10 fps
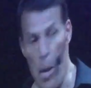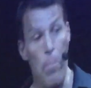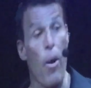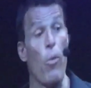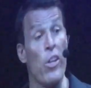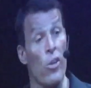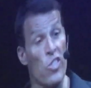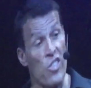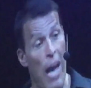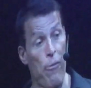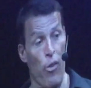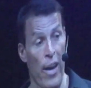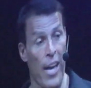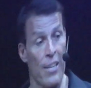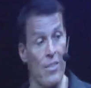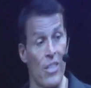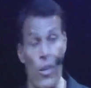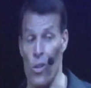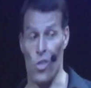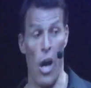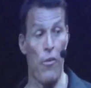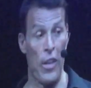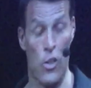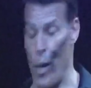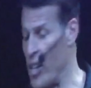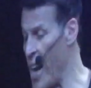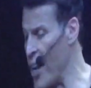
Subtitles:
But when you're suffering, you don't solve quickly.